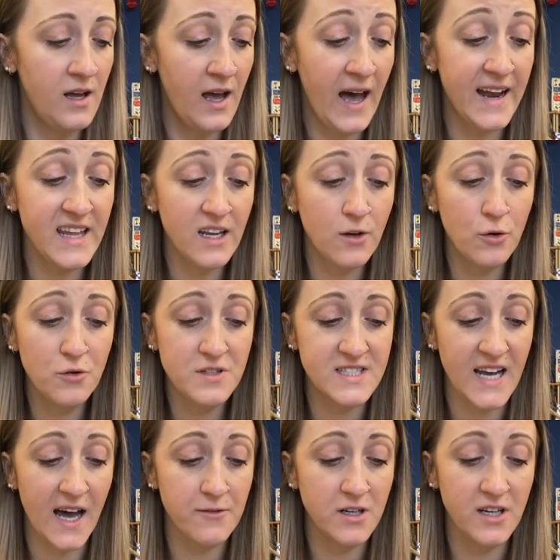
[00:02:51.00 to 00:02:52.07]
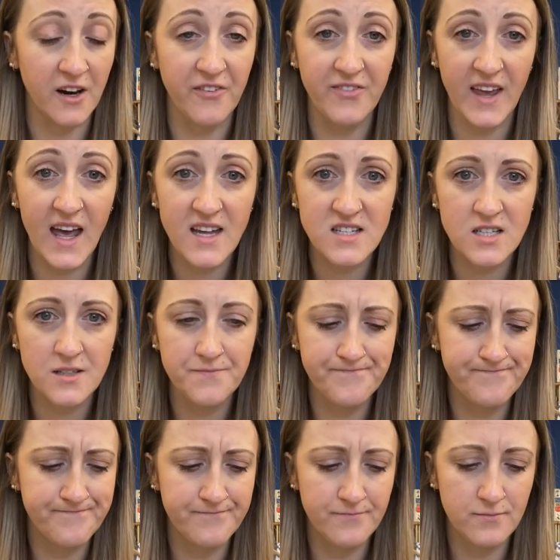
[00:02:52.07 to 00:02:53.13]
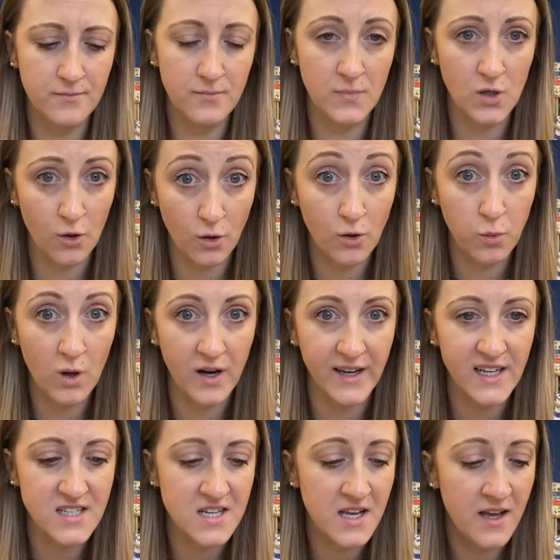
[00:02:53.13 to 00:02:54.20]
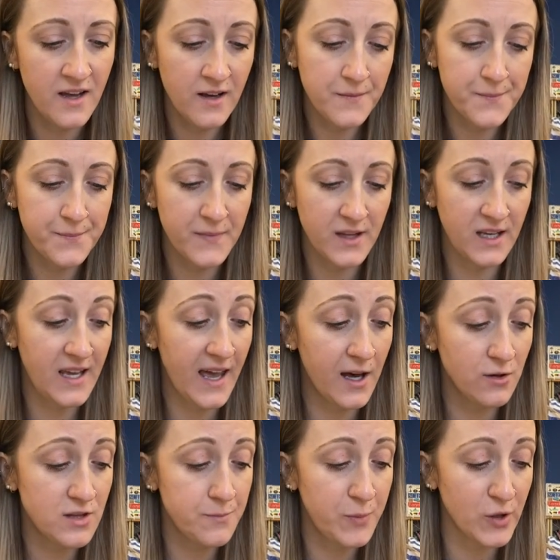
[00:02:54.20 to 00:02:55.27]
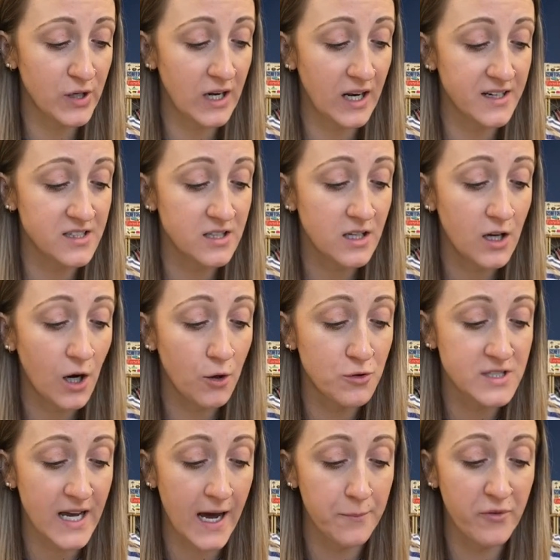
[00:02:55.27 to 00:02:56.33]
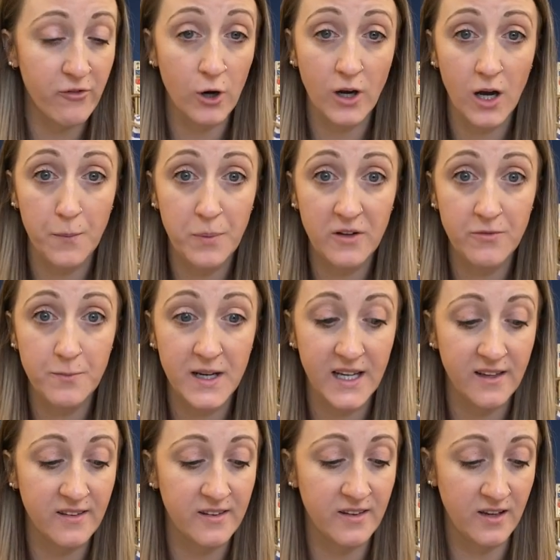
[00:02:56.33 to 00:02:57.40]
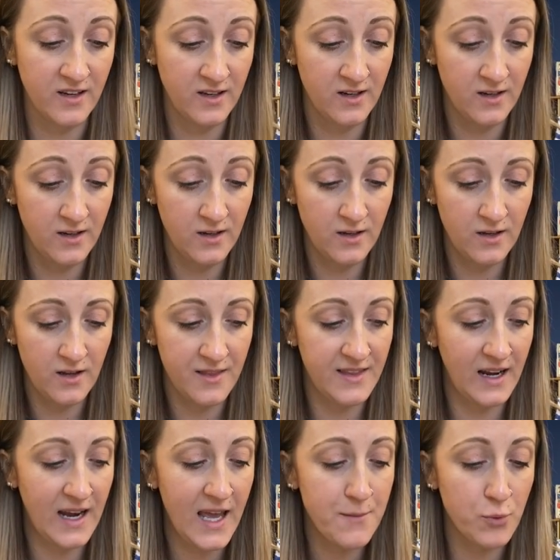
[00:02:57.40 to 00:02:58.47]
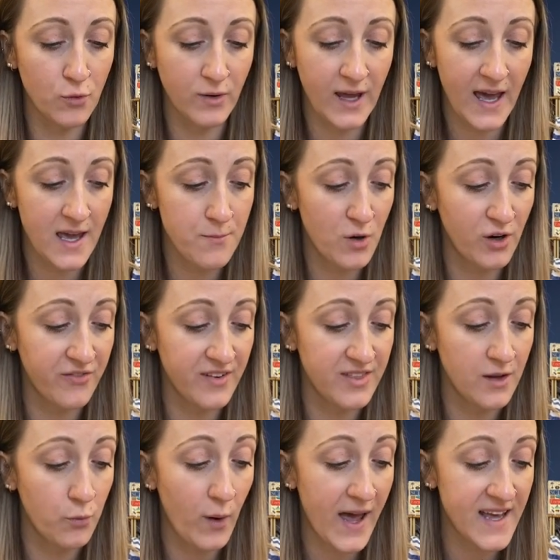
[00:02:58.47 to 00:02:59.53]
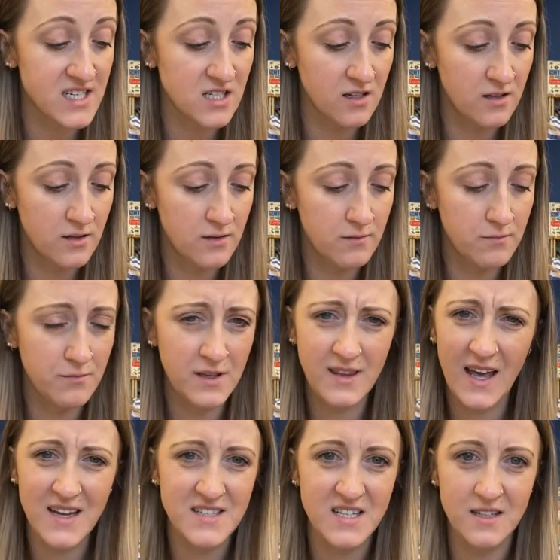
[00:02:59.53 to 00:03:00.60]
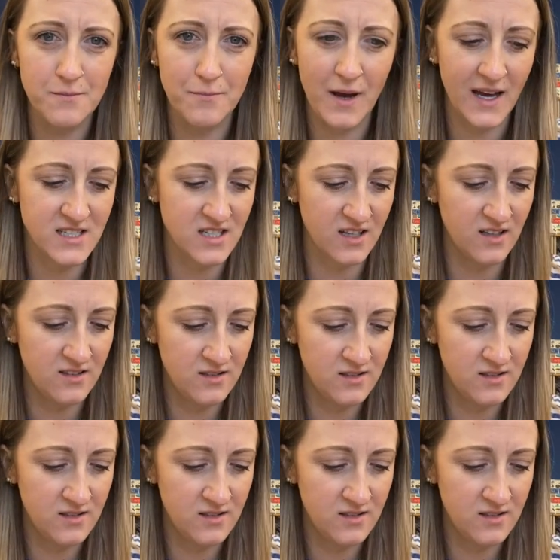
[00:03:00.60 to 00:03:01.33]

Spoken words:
Had it cooled down enough yet? Not quite. He held the bottle under the cold tap for a couple of minutes. The label came off in the wet, but that didn't matter.